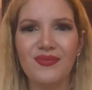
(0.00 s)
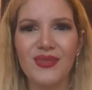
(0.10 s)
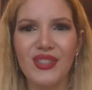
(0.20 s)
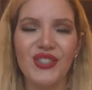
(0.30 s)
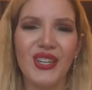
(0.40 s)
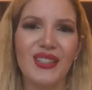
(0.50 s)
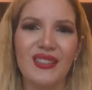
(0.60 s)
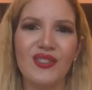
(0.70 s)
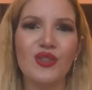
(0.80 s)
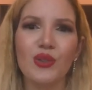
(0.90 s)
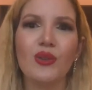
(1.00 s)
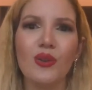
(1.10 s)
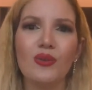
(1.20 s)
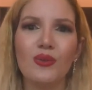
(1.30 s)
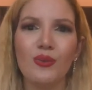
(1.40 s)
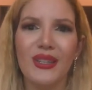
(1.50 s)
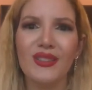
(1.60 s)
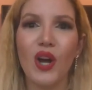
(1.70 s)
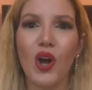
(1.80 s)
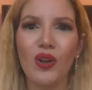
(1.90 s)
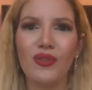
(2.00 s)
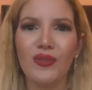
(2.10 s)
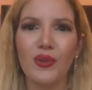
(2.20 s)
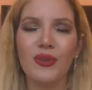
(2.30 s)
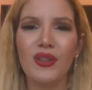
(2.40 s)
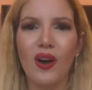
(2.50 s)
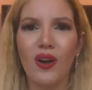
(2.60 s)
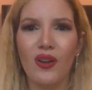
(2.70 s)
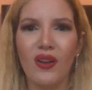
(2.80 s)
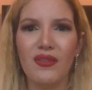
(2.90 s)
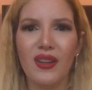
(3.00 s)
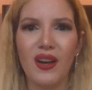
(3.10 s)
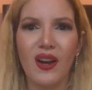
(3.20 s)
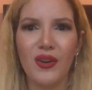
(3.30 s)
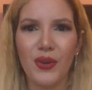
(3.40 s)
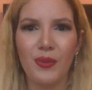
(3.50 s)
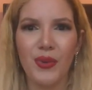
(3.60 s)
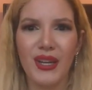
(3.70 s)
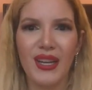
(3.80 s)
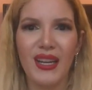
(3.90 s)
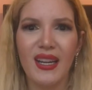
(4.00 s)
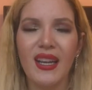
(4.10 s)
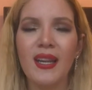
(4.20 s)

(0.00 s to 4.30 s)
this jewel with all of you, with all of our community,